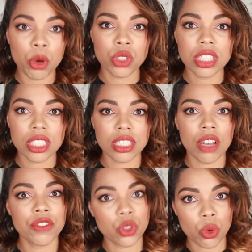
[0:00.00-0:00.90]
Most of the
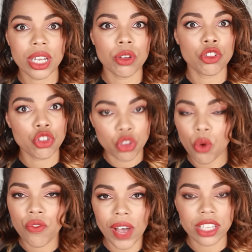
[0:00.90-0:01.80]
stuff sold out
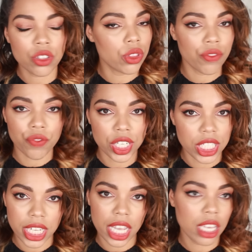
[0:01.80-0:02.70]
so fast on the
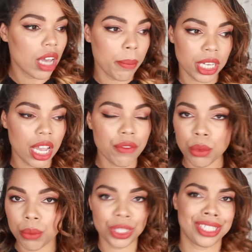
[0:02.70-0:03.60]
first day. I mean,
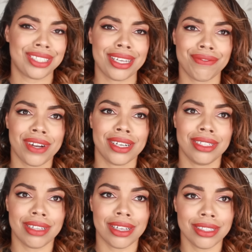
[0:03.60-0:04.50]
everyone was excited for
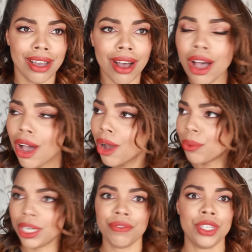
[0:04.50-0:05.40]
Anastasia.
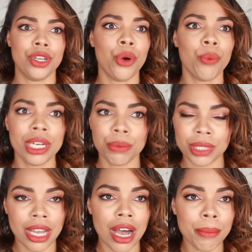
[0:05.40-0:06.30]
We didn't even know when it
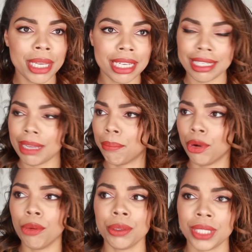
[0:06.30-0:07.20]
was coming, and then
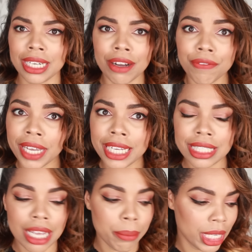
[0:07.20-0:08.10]
boom, it was in our
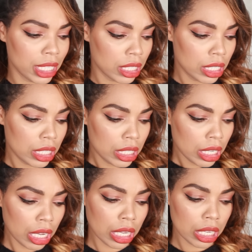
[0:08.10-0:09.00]
face. I mean,
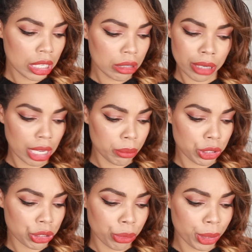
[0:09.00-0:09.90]
I'm
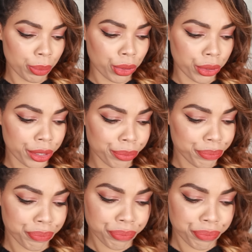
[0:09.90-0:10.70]
just gonna be poor.